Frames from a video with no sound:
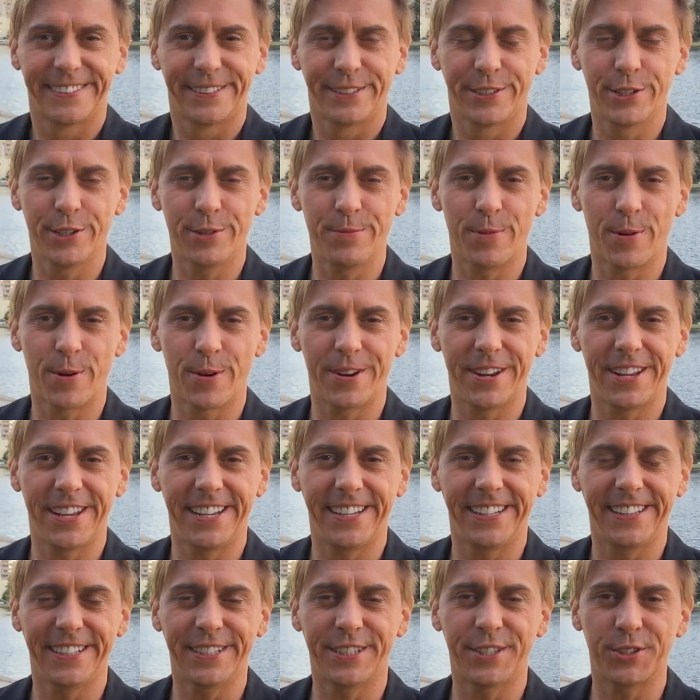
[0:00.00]
Good
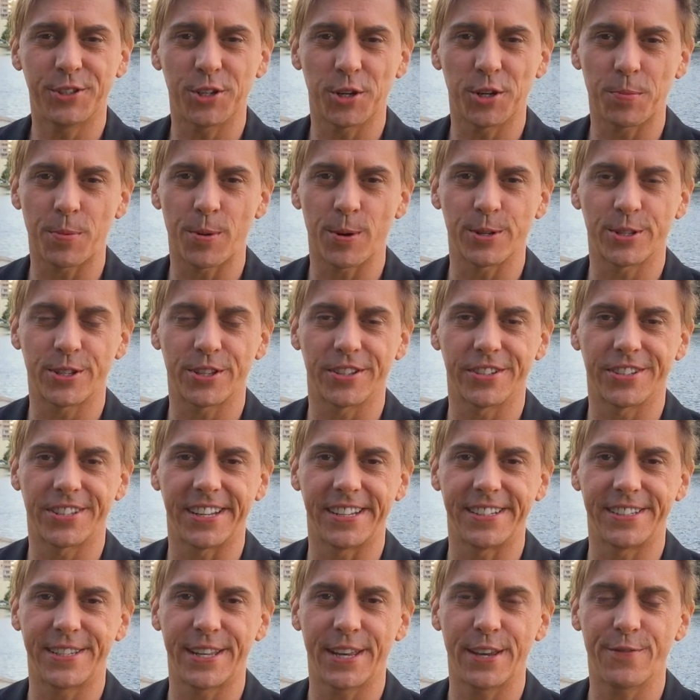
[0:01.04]
morning, this is your personal
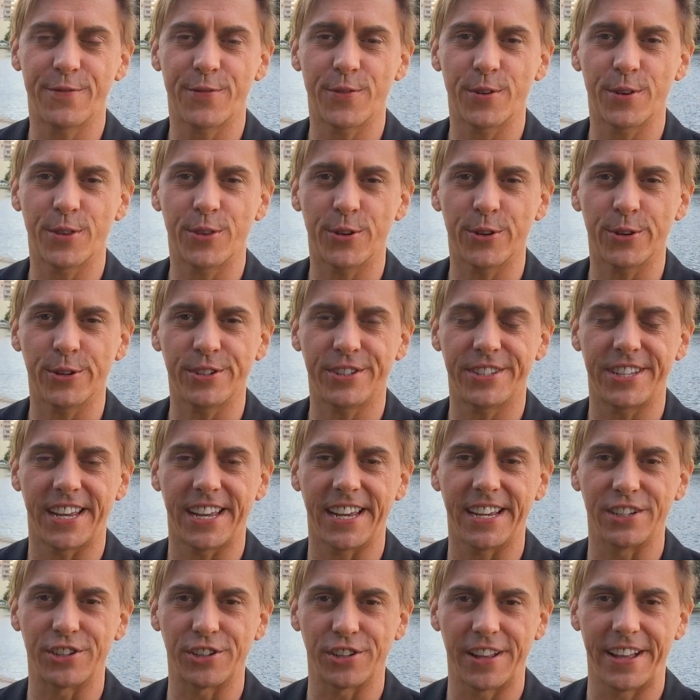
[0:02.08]
sensei for
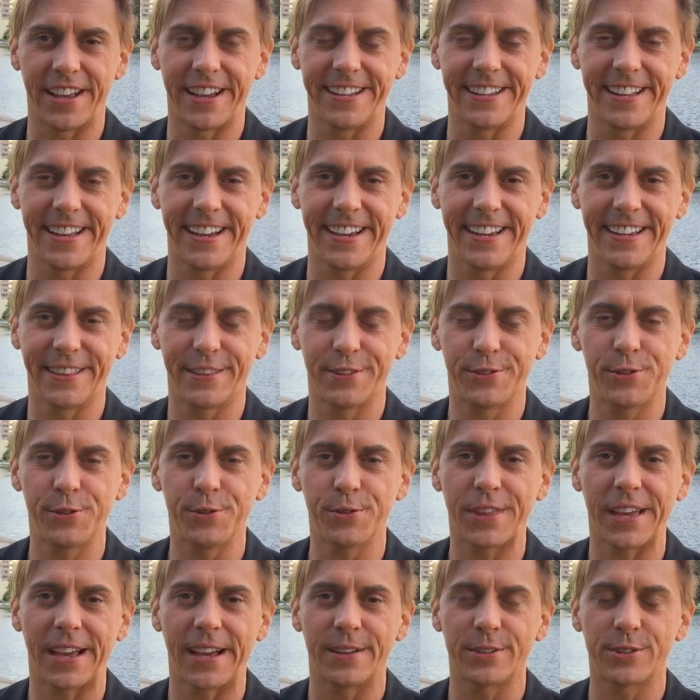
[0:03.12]
Thursday, July 9th,
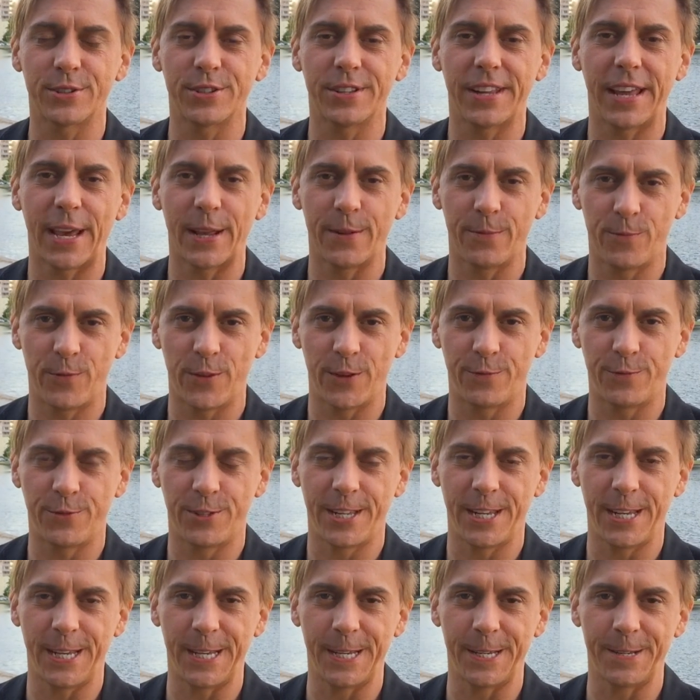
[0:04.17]

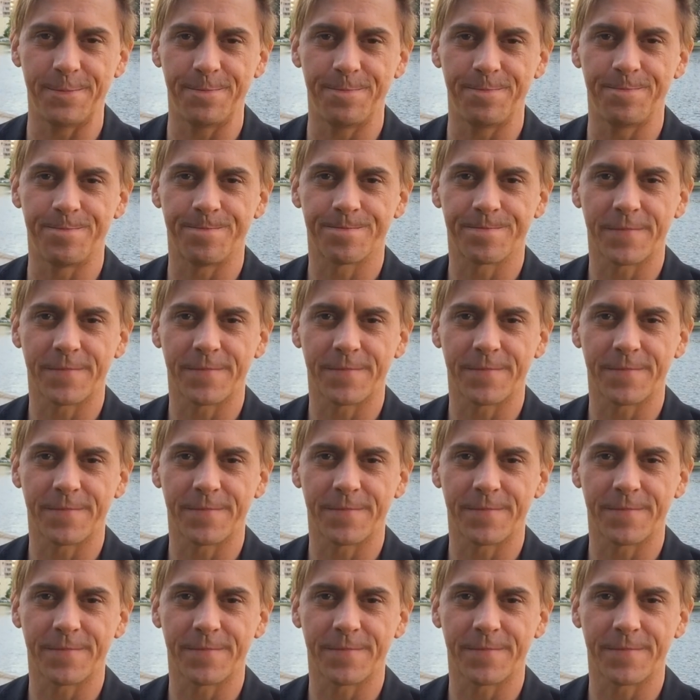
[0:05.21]
2015.